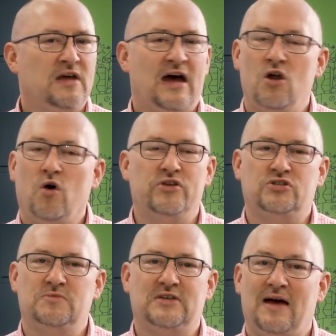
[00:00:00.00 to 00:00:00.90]
I know that
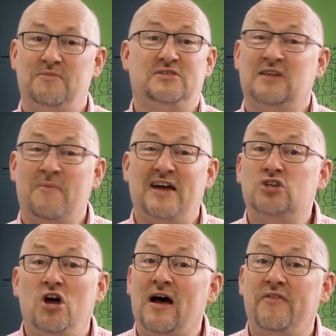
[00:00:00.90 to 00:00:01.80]
sometimes it might
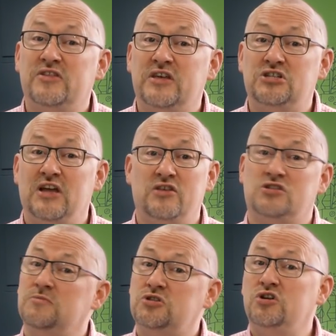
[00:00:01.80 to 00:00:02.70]
turn out that this year that
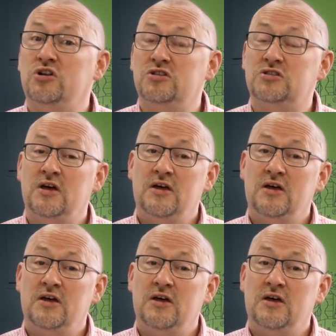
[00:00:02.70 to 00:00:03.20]
some students